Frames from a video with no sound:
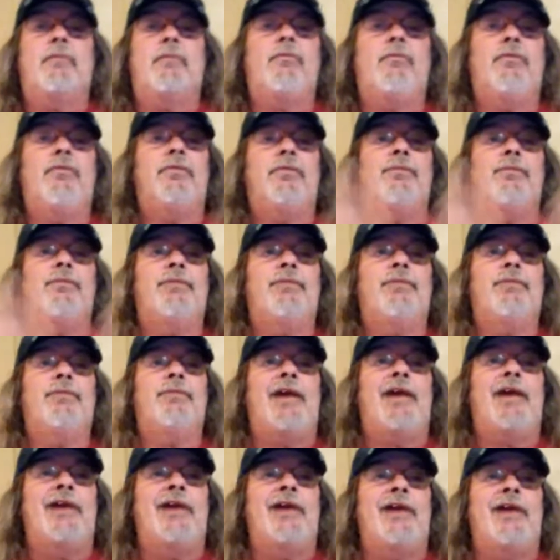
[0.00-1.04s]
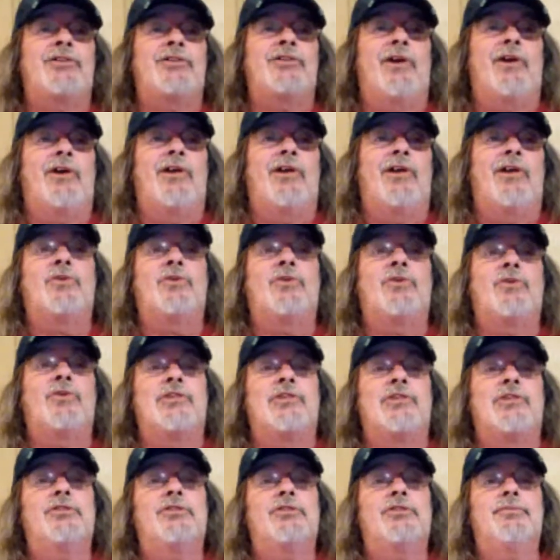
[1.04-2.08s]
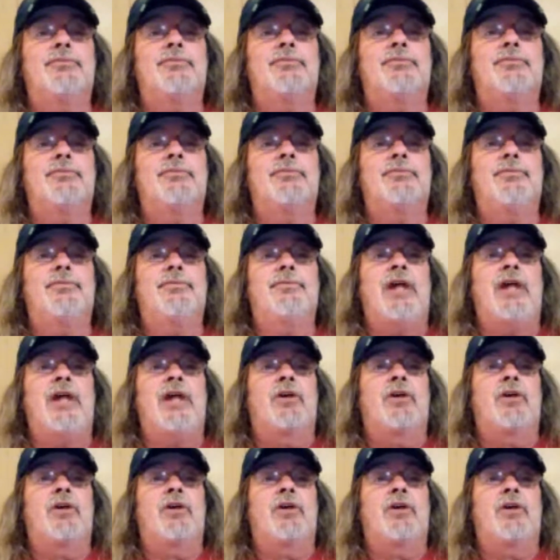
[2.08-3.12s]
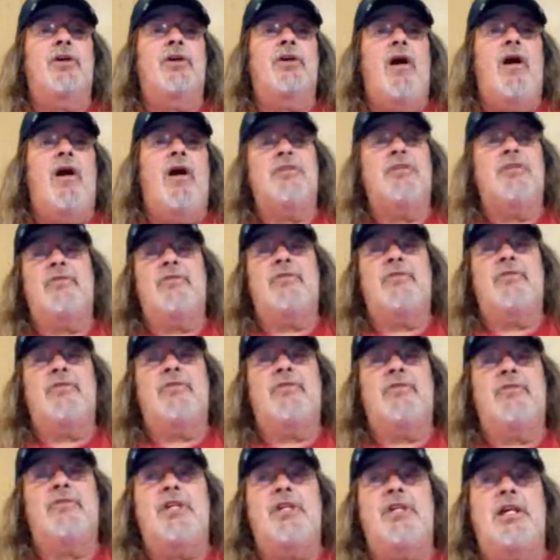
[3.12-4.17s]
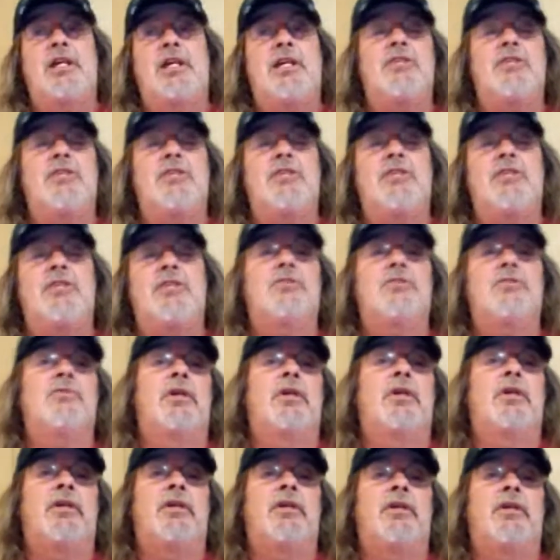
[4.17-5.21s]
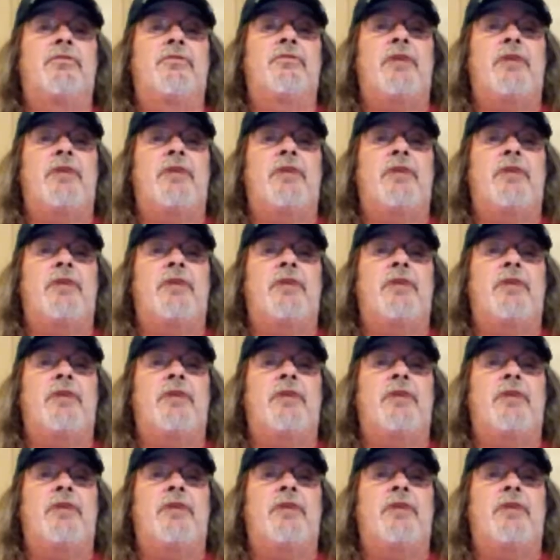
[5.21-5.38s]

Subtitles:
They ask you all these questions. Do you have a cough? Do you have a sneeze? Running a fever?